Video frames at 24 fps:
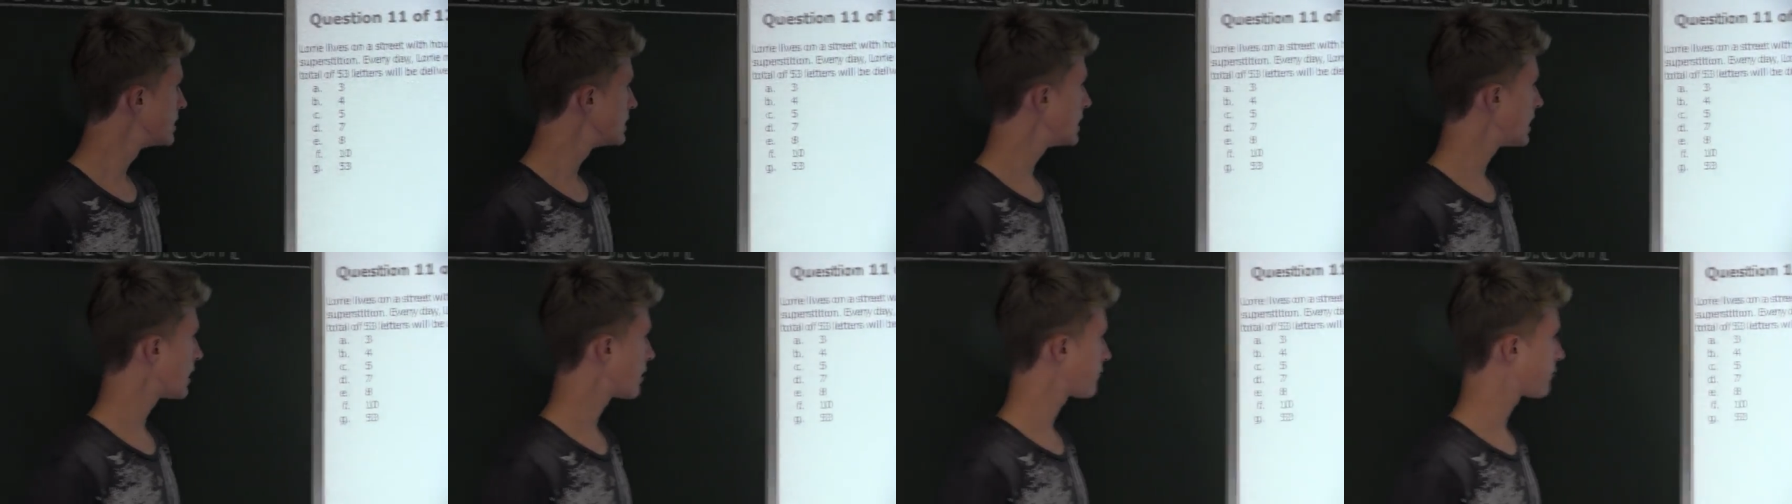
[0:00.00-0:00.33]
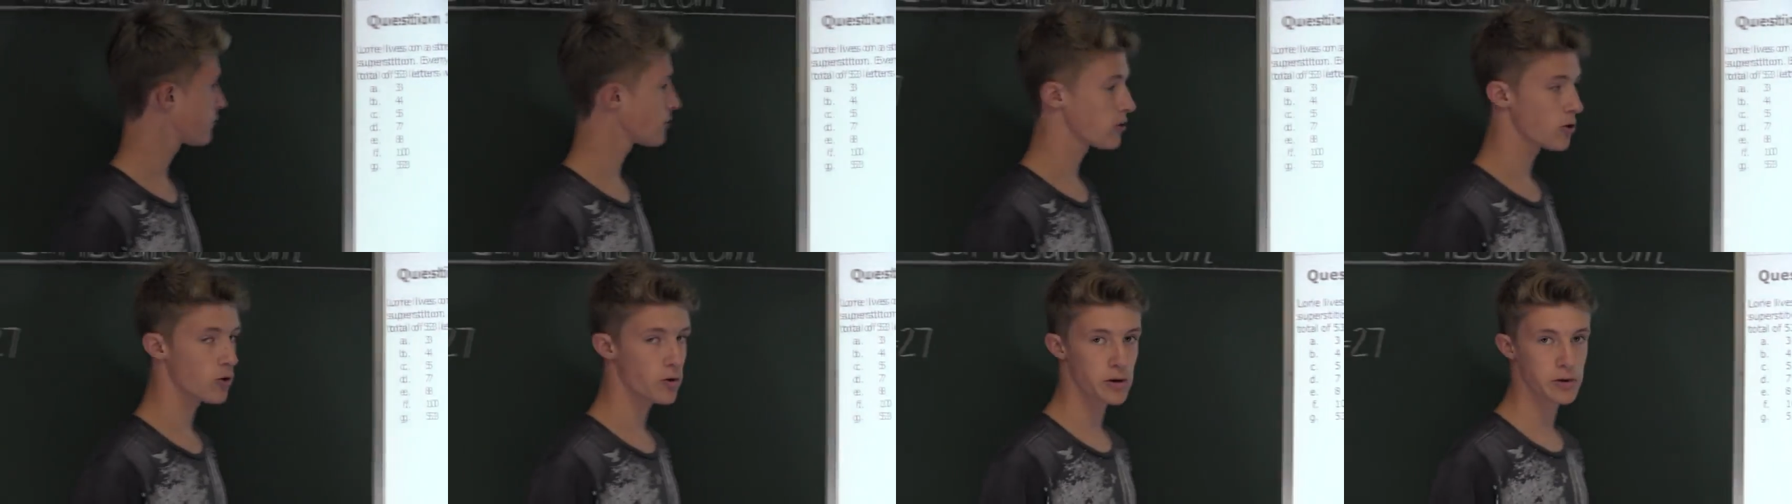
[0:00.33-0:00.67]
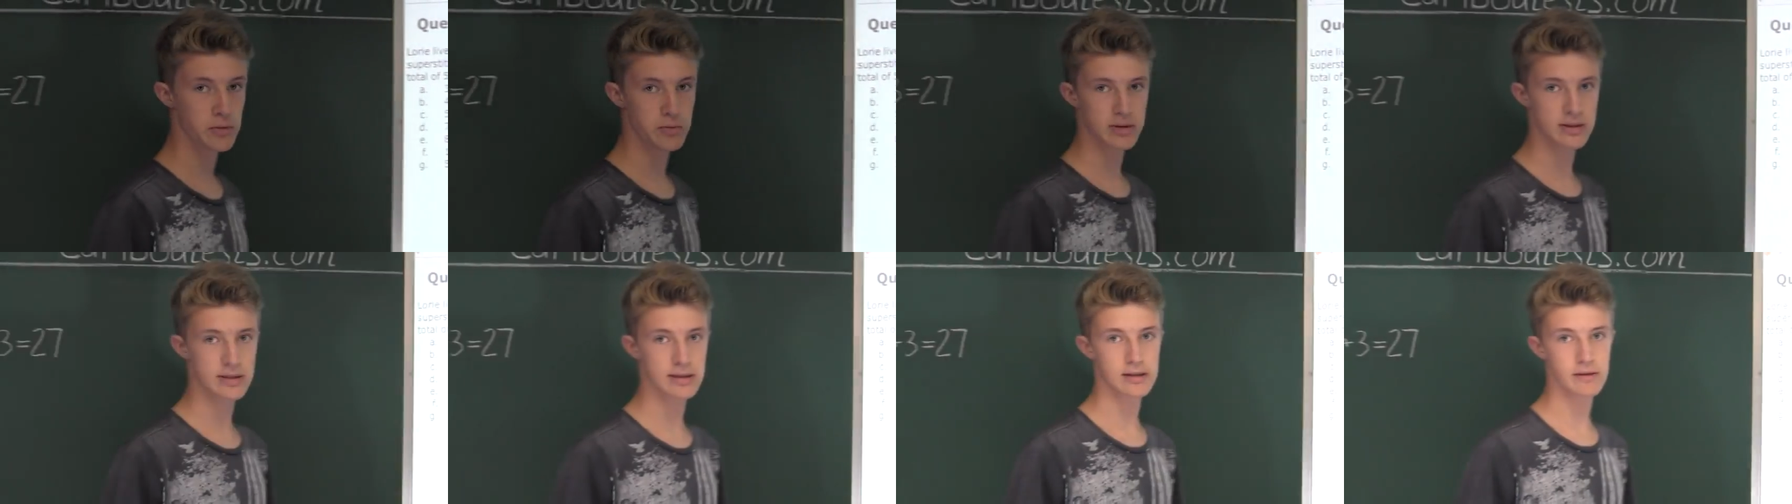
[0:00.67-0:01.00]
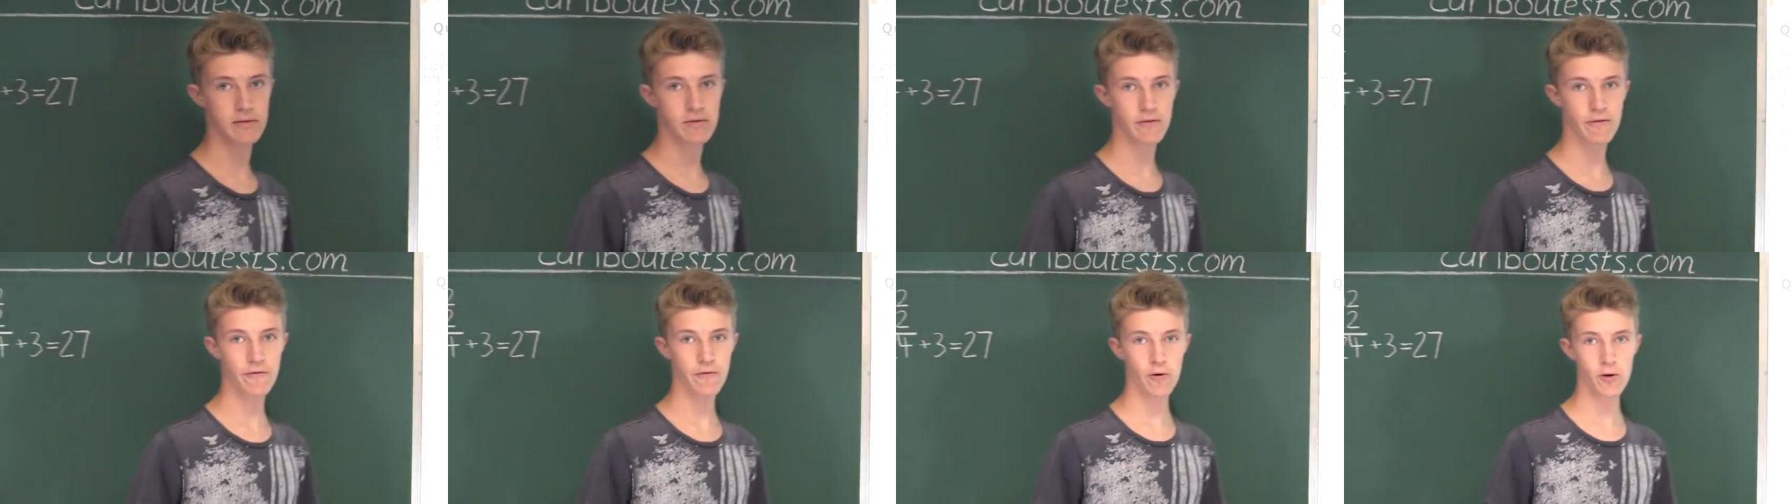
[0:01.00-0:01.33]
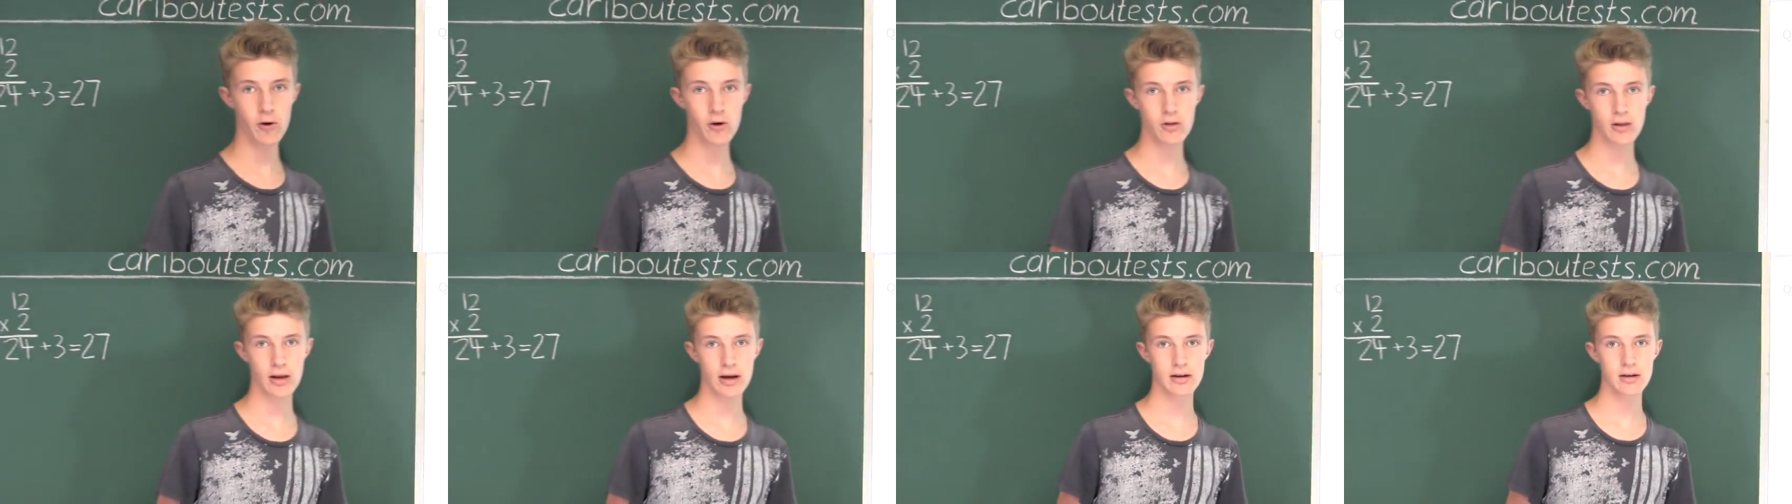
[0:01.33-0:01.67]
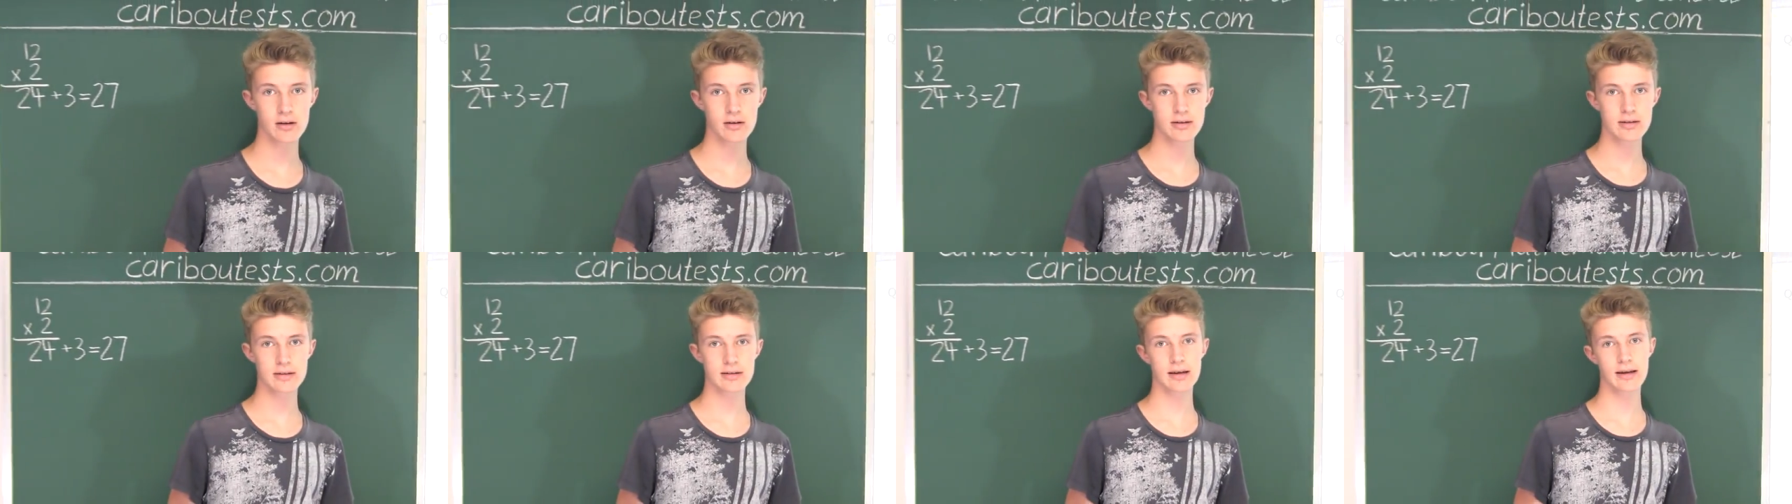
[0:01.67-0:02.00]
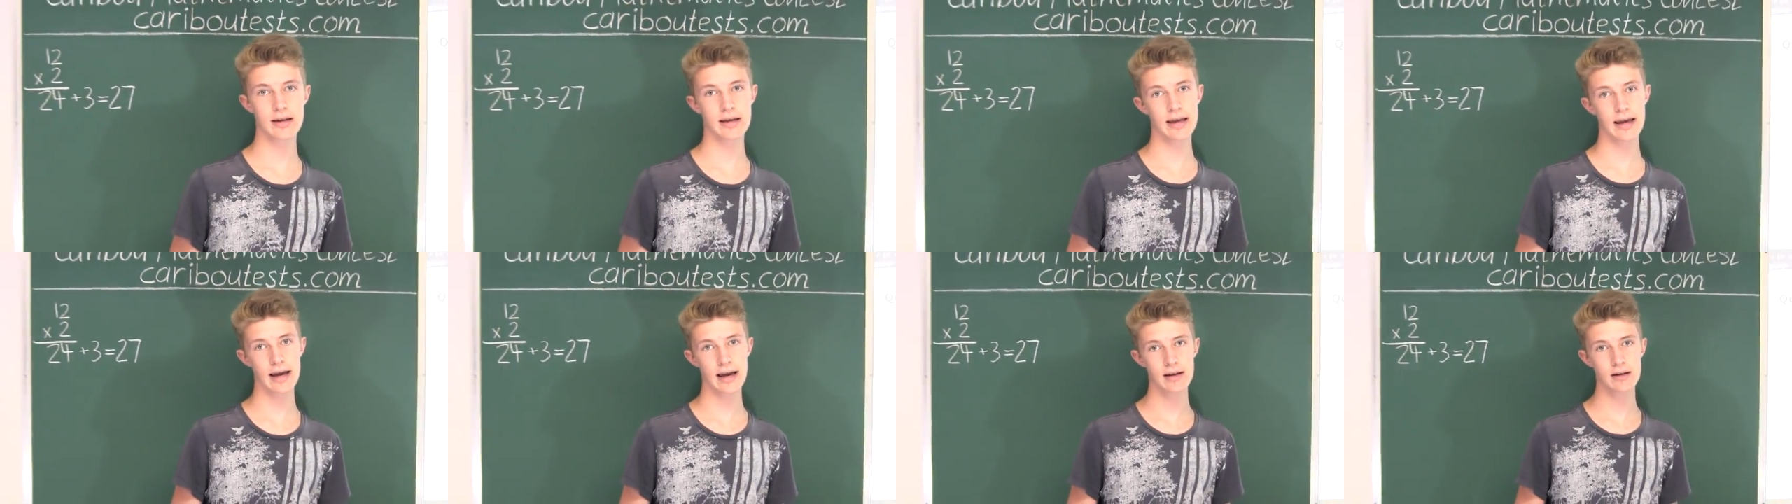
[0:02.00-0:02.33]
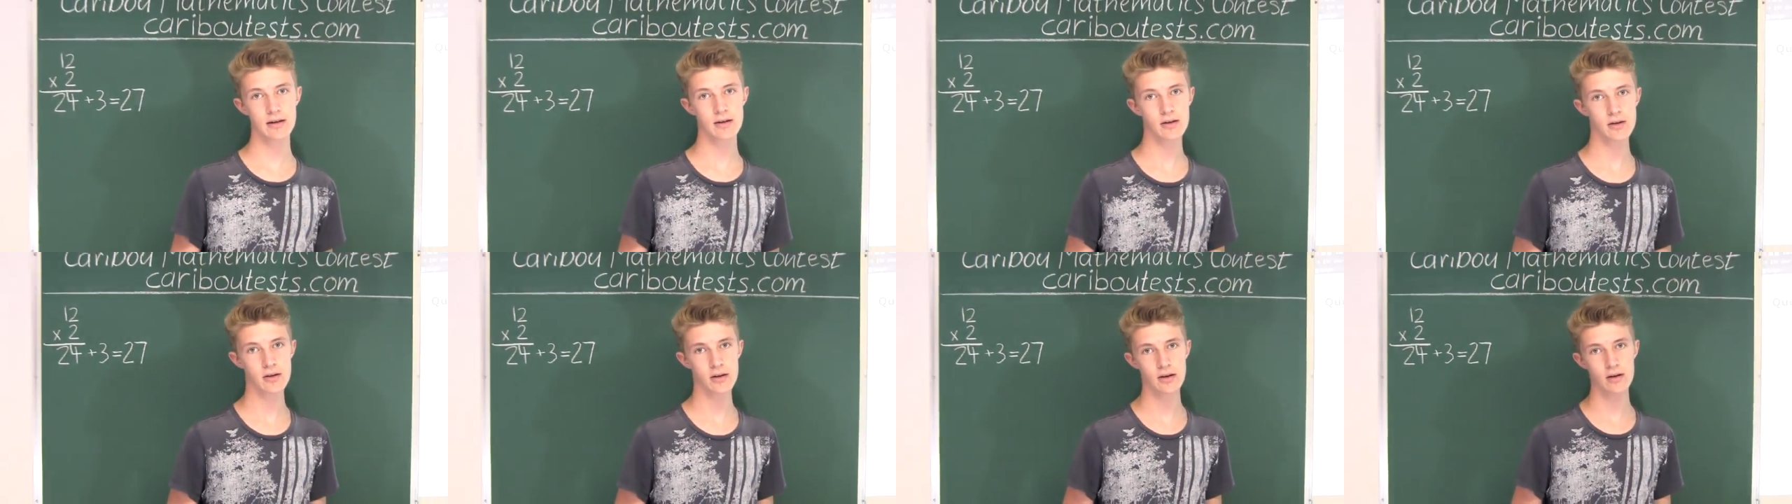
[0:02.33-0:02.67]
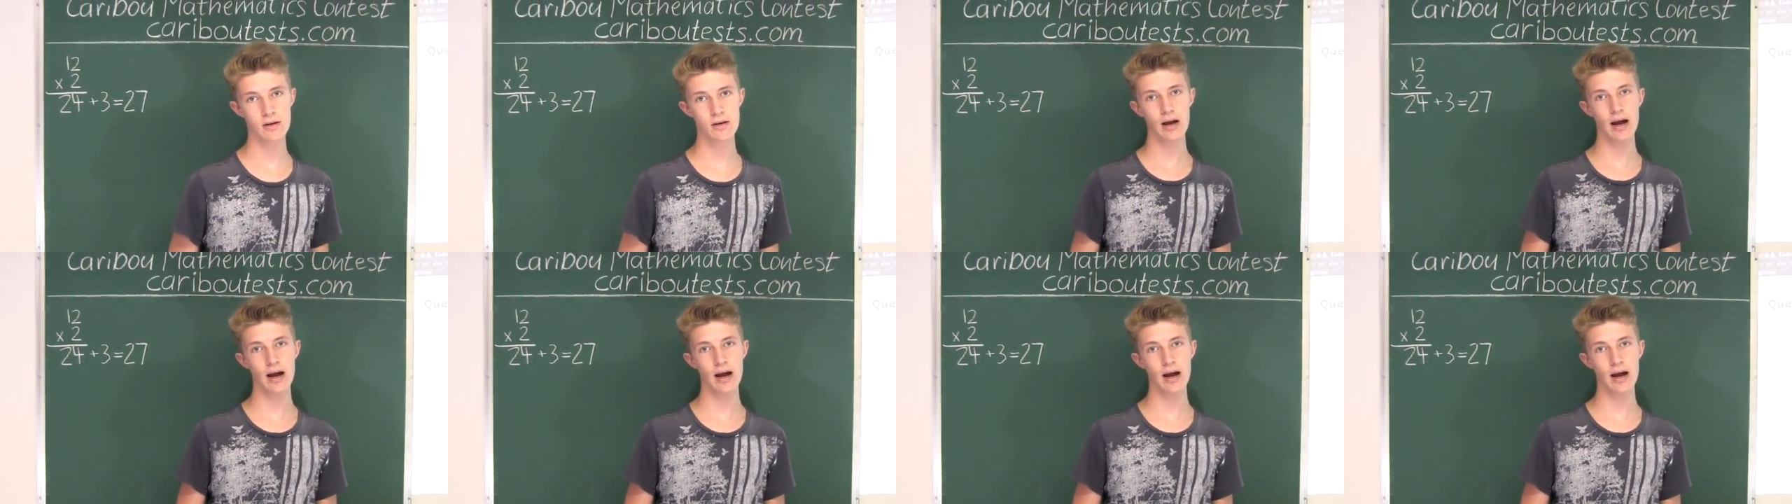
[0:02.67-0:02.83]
Now, if Lori received 4 letters, again,